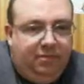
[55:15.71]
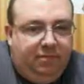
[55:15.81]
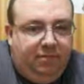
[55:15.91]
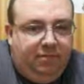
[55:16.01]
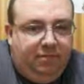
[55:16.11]

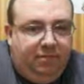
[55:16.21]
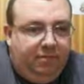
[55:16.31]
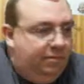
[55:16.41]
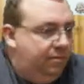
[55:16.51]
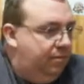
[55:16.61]
You
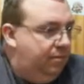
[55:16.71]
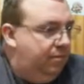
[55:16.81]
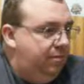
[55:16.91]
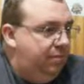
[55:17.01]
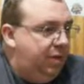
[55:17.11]

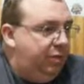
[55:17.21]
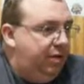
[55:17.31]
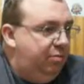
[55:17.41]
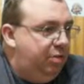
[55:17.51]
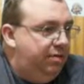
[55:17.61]

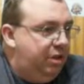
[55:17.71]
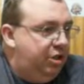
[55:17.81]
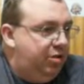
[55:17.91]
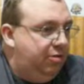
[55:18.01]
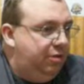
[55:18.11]
need one of
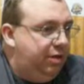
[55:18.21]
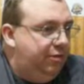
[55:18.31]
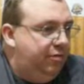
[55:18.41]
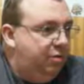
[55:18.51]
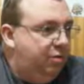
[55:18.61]
Right,
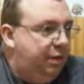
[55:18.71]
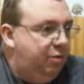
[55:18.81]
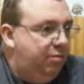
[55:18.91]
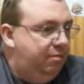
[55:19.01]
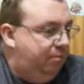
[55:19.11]
so
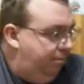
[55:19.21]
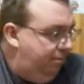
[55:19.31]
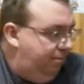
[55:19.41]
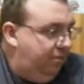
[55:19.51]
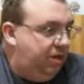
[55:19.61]
everybody, yeah,
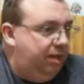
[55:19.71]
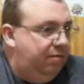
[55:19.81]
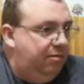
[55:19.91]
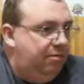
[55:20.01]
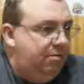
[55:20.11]
leave that one in
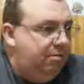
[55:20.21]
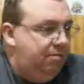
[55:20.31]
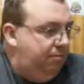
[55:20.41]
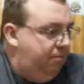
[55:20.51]
front of you.